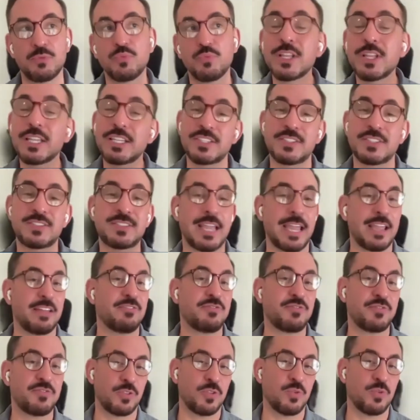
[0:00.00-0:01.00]
So the
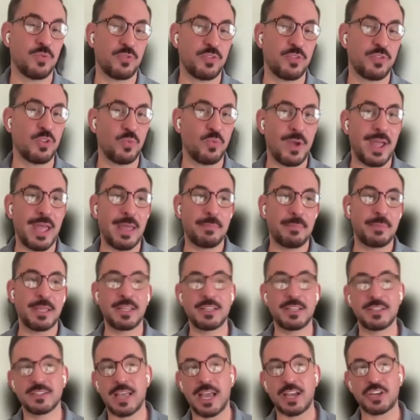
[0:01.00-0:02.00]
real estate for
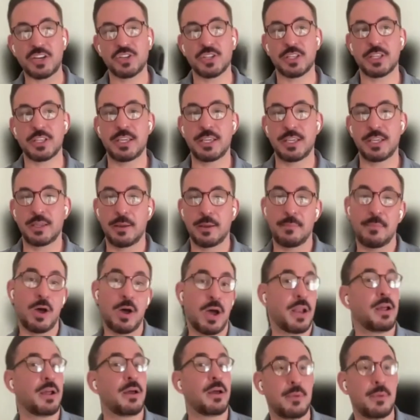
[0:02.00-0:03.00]
the web is
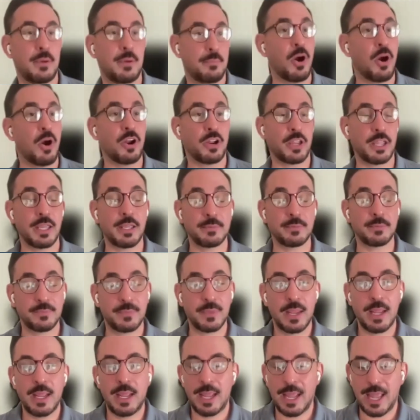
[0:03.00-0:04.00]
actually a
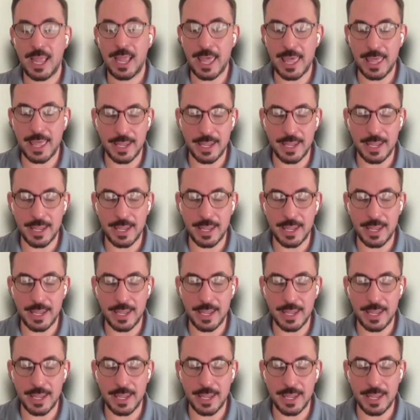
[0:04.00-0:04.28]
market,